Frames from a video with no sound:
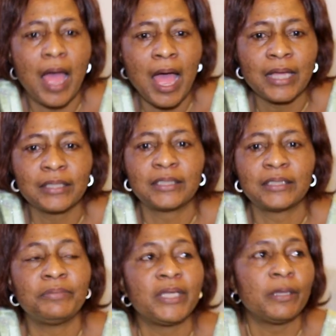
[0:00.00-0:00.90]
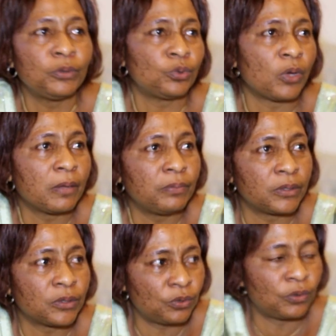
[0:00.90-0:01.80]
and be able to help
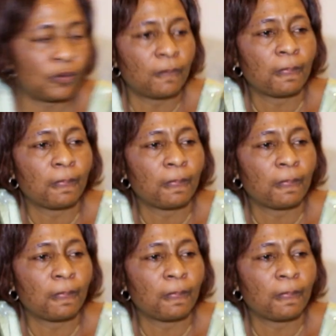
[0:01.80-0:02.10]
the school.